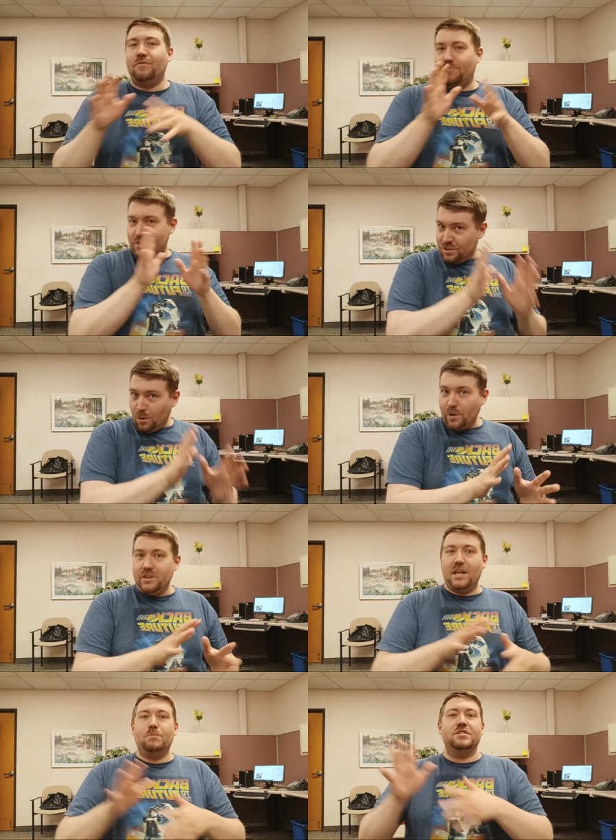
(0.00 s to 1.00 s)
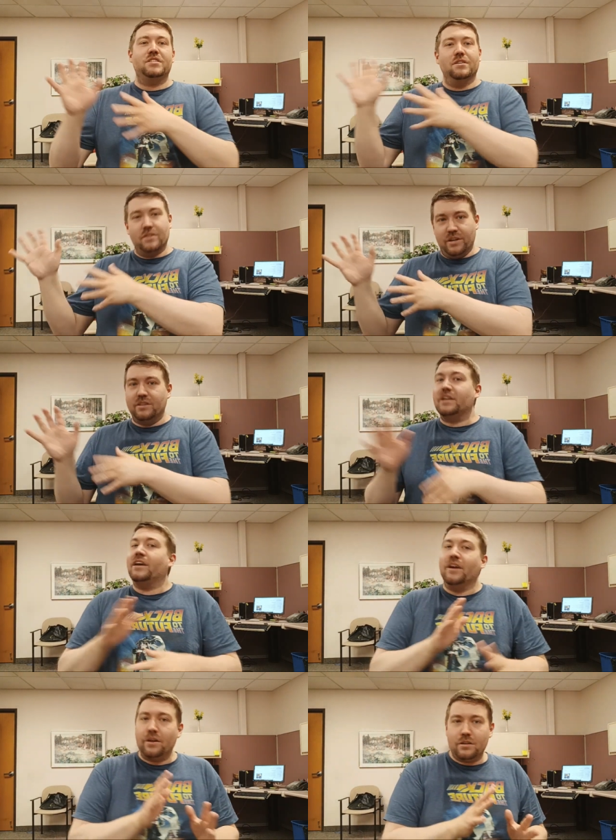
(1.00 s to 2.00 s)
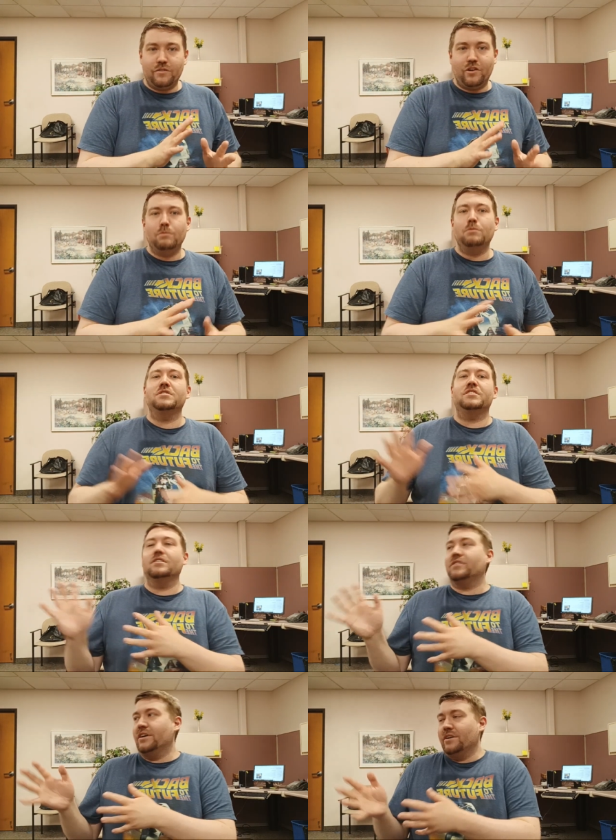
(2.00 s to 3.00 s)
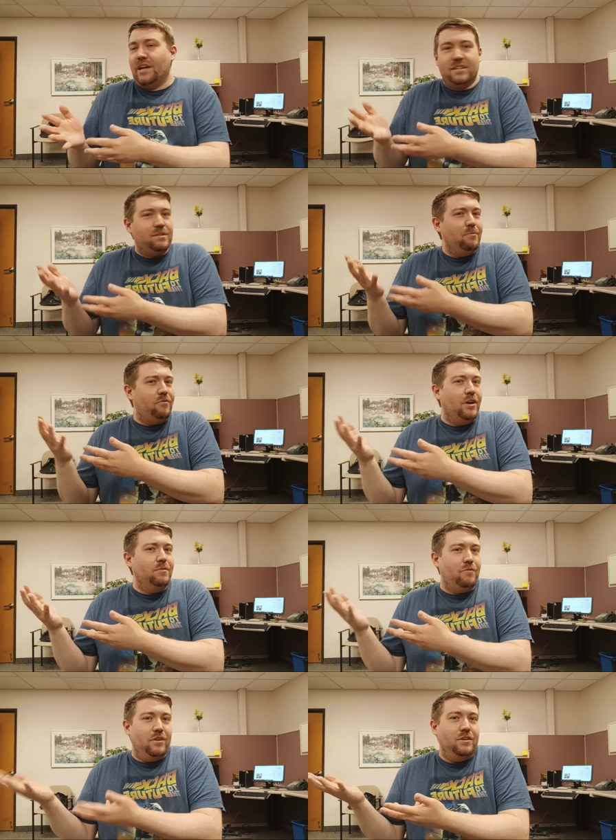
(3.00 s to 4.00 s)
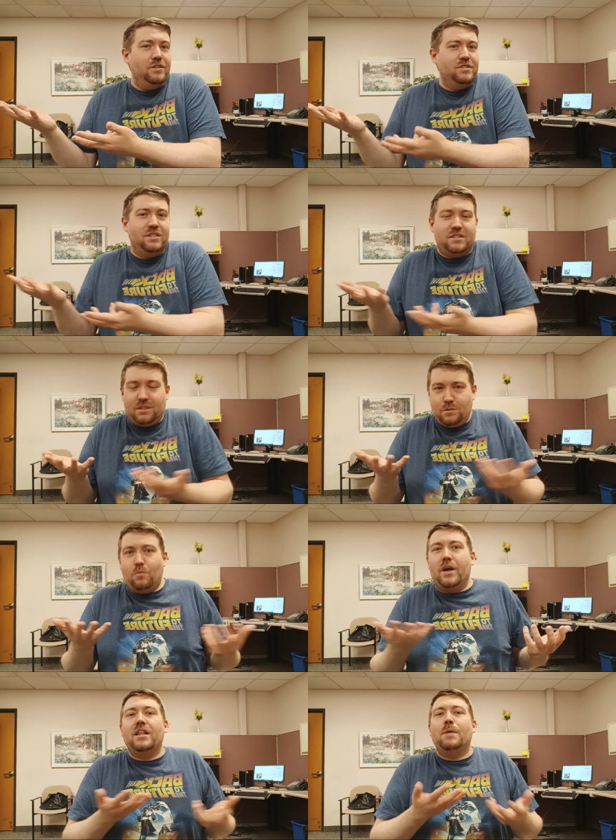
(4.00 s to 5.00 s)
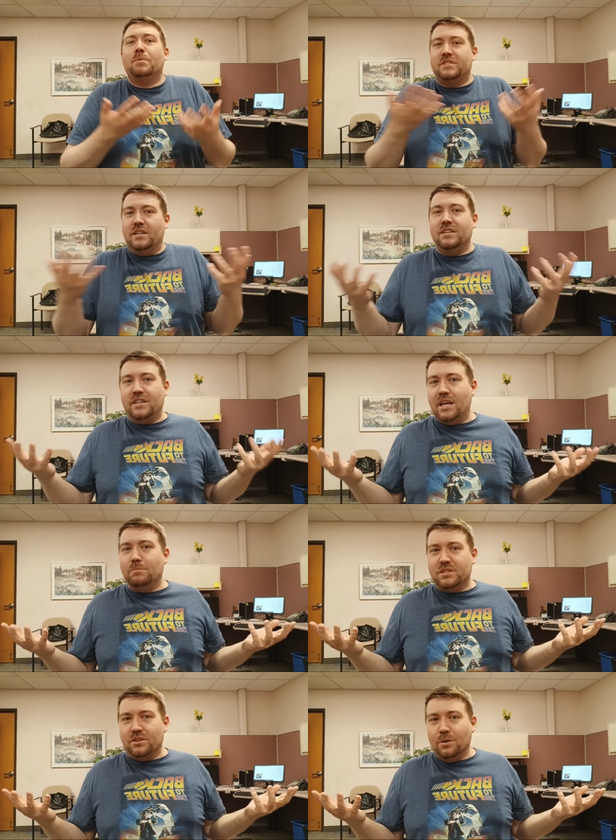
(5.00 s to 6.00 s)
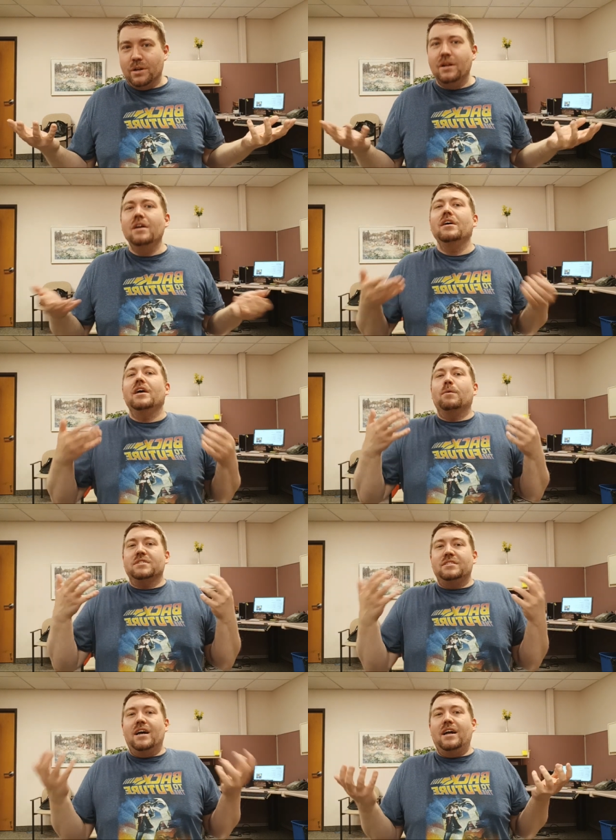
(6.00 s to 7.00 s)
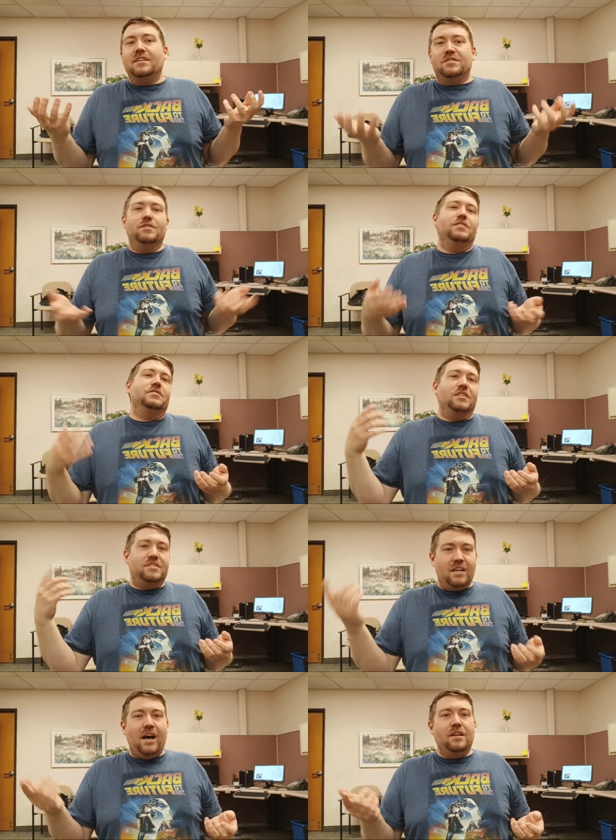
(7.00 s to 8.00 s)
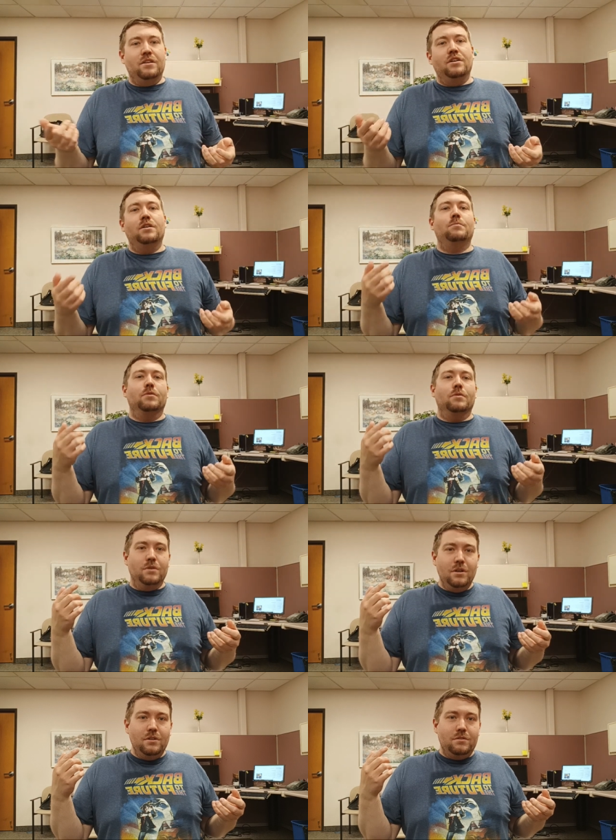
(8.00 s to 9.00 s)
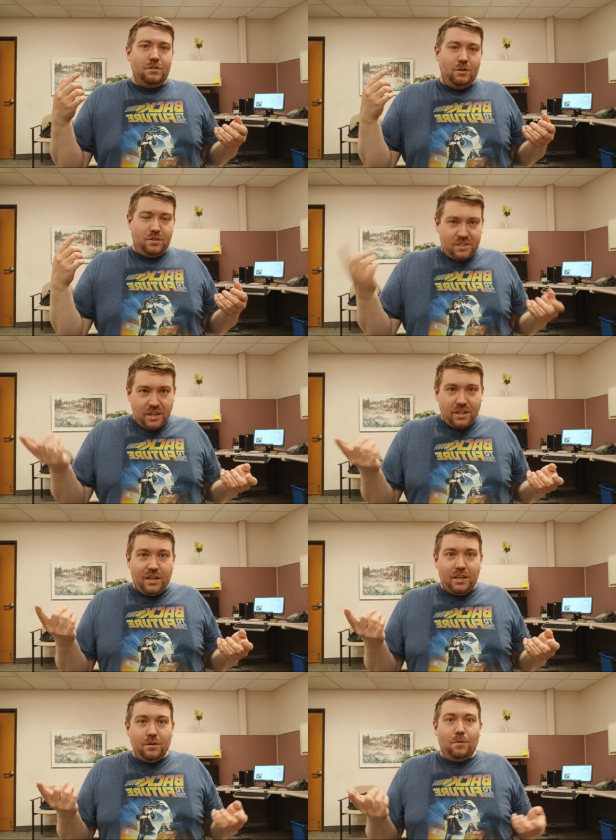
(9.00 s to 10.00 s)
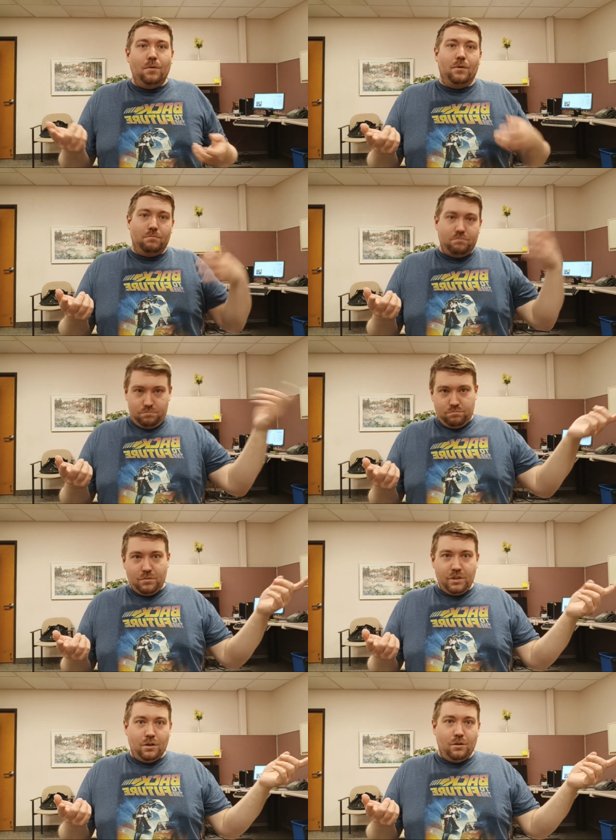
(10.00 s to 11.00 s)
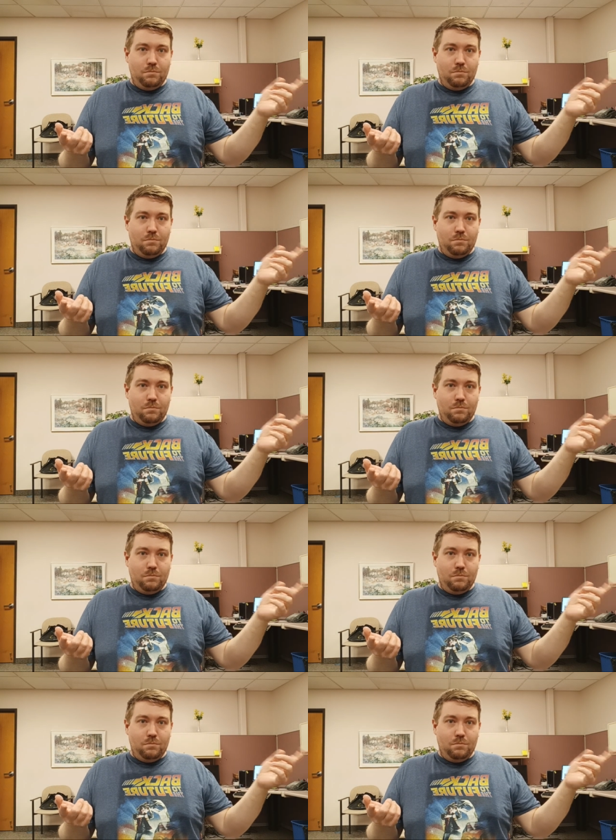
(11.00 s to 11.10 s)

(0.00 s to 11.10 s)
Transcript: storyline was still there. The character development was still there. It had some fun villains. It, it, the way they presented the game was good. It was not as good as Asylum or you know City or you know